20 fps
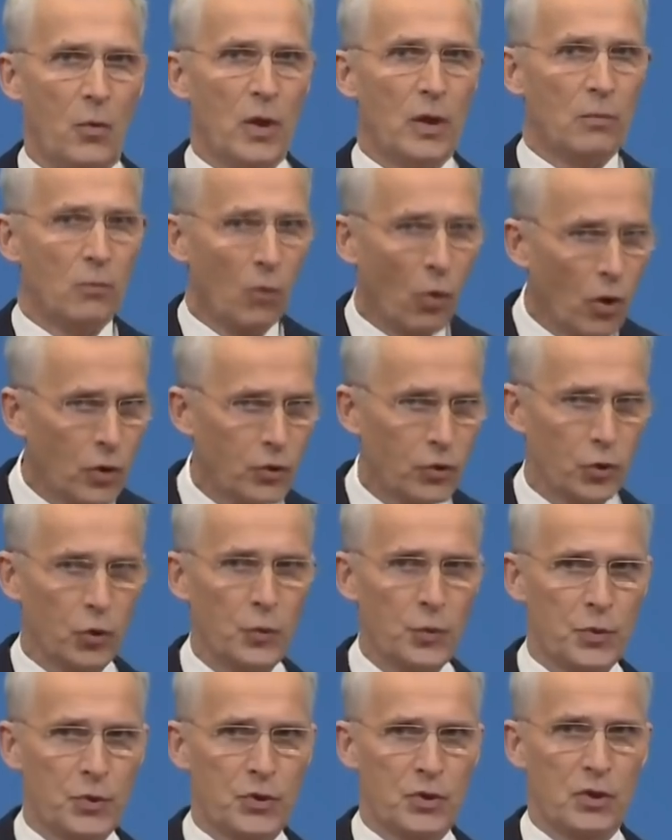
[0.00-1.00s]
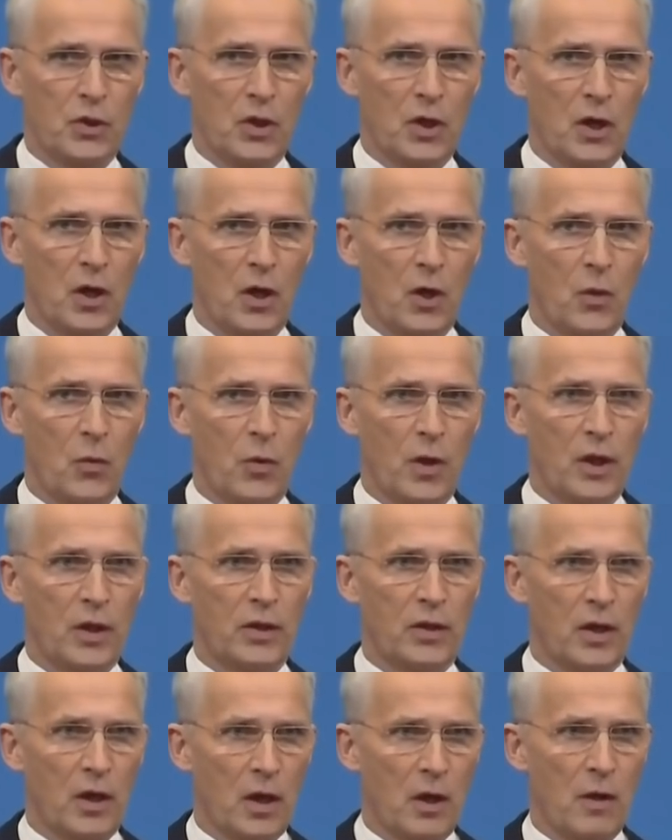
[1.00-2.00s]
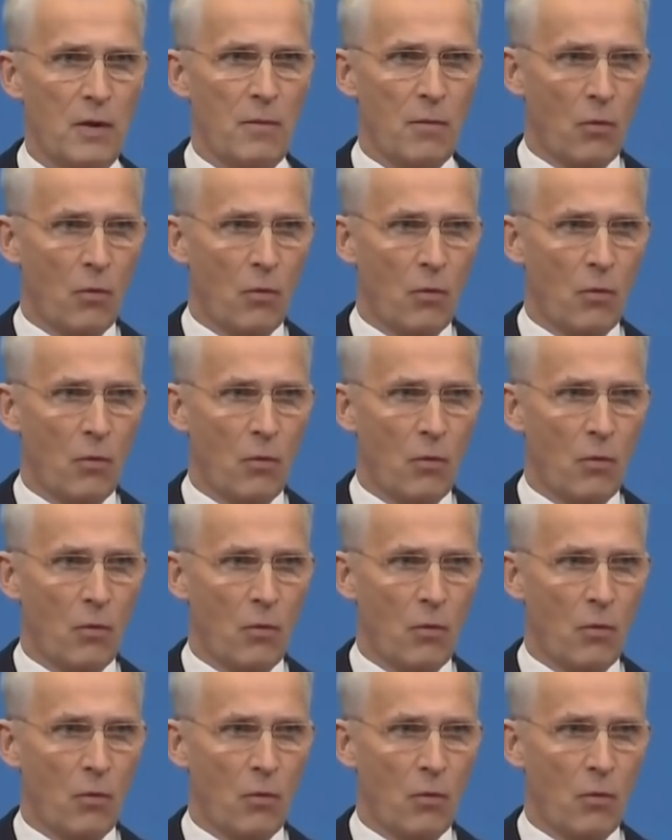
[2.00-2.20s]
with more troops, uh, with uh,